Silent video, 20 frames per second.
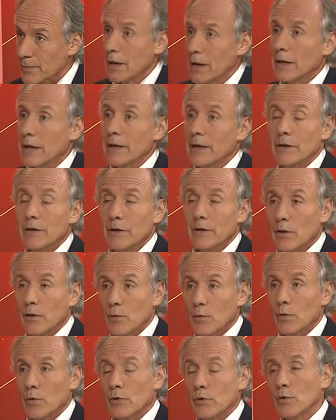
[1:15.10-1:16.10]
in
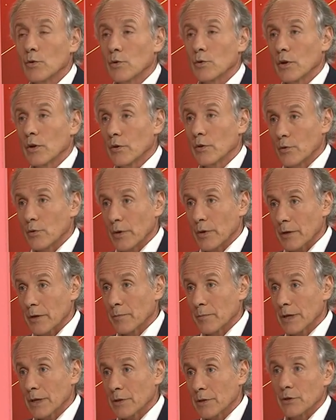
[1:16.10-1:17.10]
what's called direct
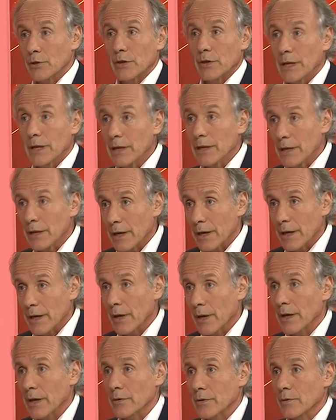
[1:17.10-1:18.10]
combustion, heating our
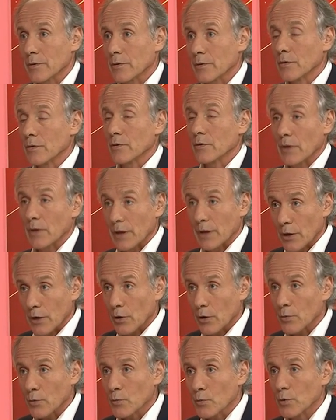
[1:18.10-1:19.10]
houses and our
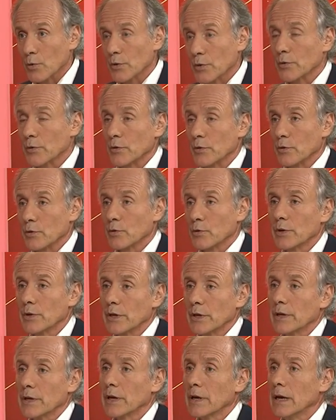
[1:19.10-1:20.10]
hot water and
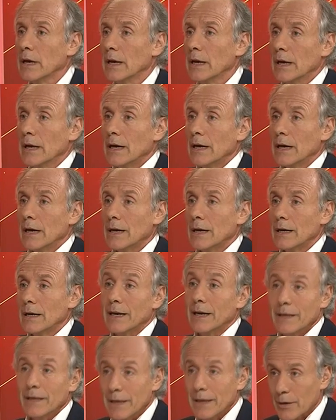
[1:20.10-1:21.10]
cooking,
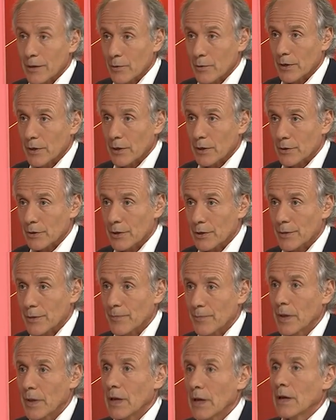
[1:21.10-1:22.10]
and in agriculture.
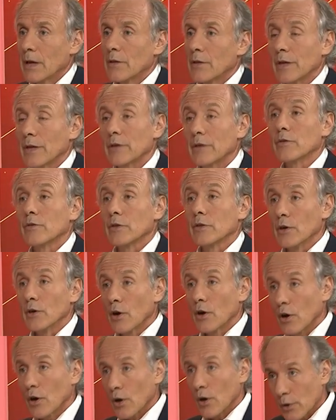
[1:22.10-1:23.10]
That's the
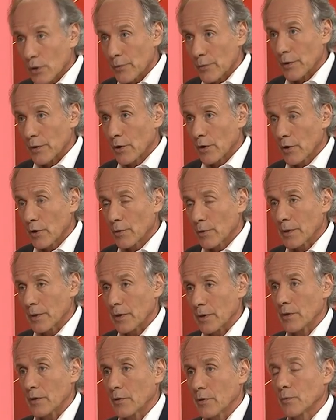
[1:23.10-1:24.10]
whole of
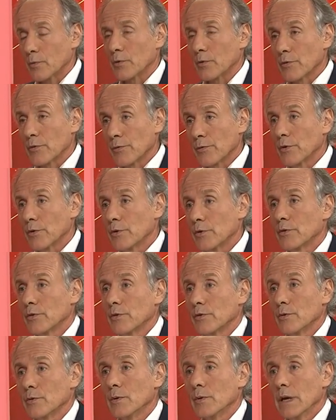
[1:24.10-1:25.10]
economy that was referred
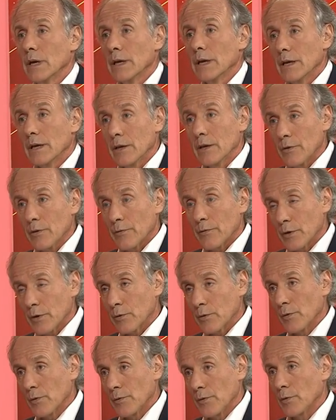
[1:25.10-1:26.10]
to in the
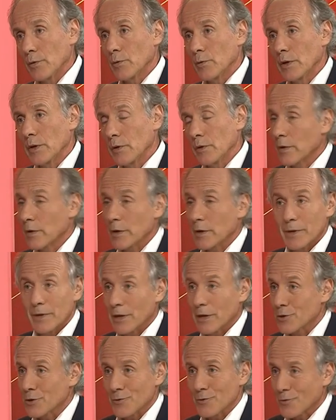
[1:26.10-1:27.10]
Finkel review in
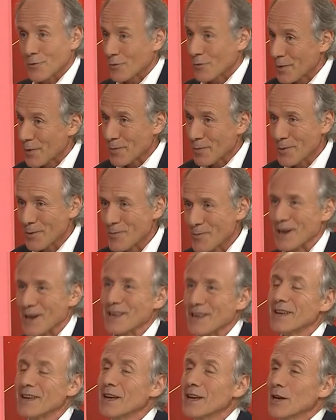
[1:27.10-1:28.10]
recommendation
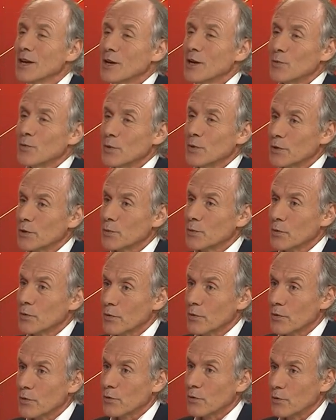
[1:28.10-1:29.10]
3.1, which
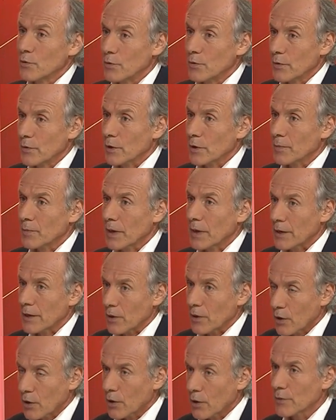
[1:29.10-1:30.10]
was to develop a
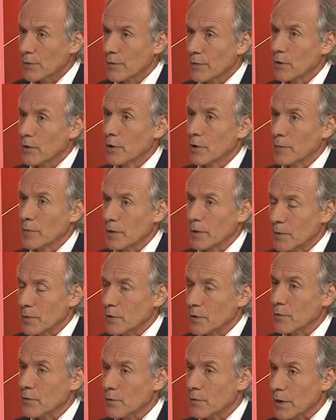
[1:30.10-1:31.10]
whole of economy
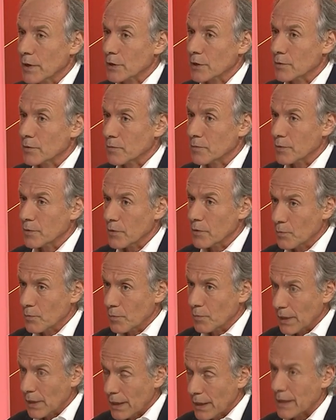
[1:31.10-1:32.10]
emissions reduction
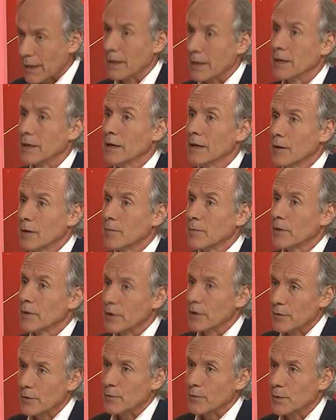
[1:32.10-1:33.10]
plan by the
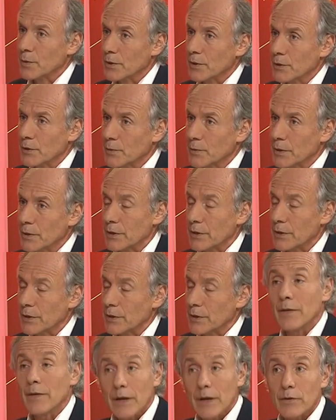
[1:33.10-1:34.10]
end of 2020.
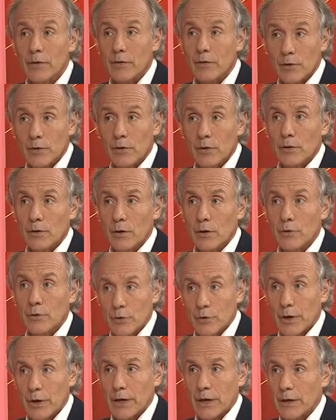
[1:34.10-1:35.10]
And that is still on
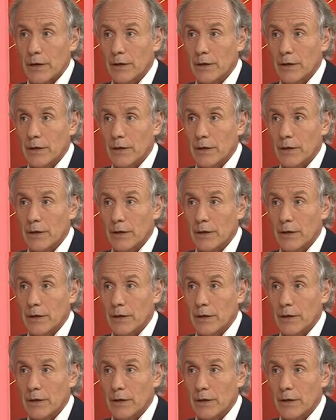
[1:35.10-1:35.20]
track.